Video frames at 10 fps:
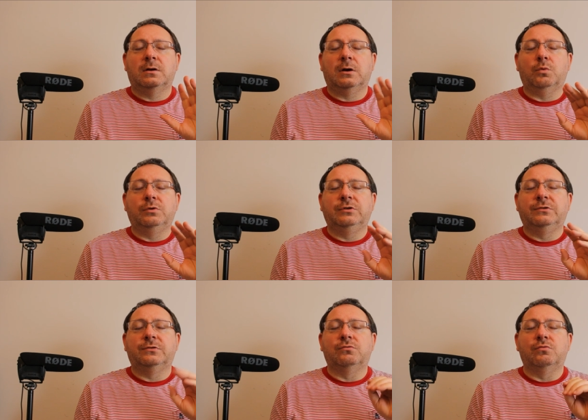I want you
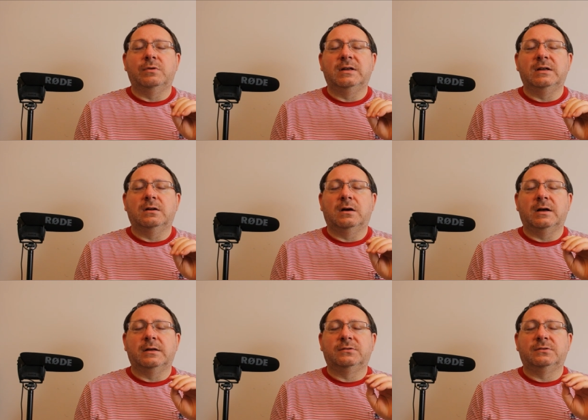to
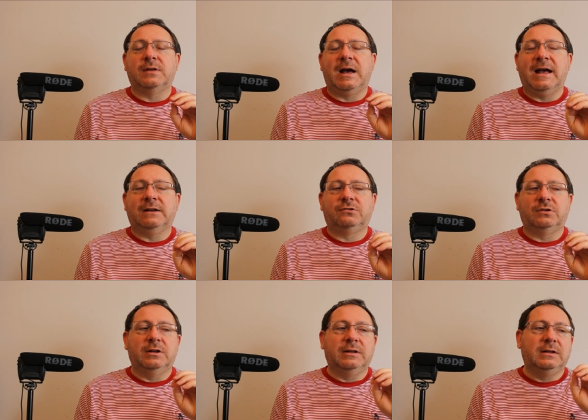realize that
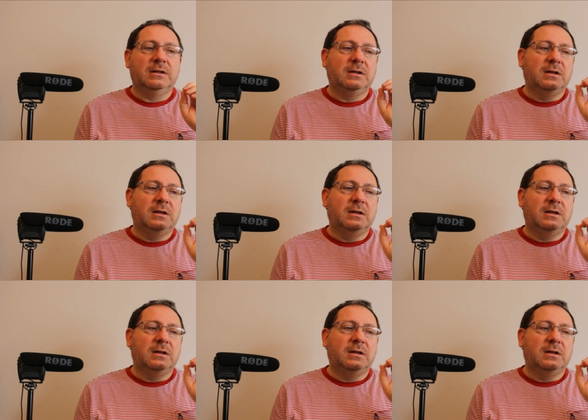actually